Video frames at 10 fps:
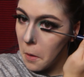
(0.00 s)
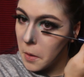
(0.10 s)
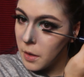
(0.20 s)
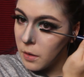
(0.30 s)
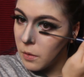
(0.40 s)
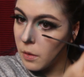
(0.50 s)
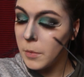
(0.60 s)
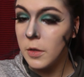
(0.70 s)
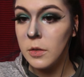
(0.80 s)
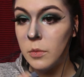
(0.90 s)
So, I'm
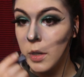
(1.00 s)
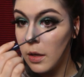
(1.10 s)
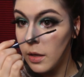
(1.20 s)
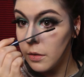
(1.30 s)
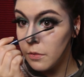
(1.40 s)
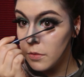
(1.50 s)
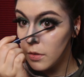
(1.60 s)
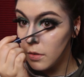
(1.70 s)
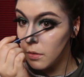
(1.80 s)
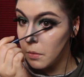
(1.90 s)
gonna do what I used to
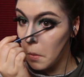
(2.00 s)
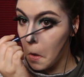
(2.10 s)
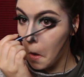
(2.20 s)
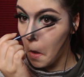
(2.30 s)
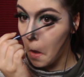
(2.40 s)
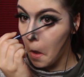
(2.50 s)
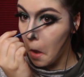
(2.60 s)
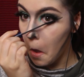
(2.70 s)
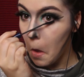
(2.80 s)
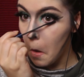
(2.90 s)
do
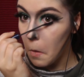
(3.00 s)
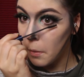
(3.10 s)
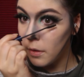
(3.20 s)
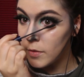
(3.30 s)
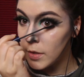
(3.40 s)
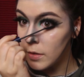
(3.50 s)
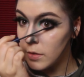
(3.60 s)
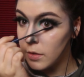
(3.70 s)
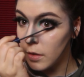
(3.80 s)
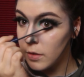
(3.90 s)
when I was in the
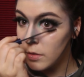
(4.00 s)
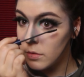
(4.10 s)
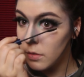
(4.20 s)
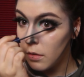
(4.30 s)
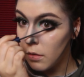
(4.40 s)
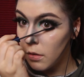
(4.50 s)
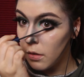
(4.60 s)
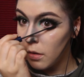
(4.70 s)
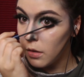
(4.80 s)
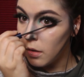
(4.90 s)
circus,
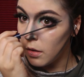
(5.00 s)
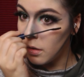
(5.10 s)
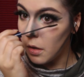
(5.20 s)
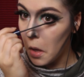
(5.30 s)
and,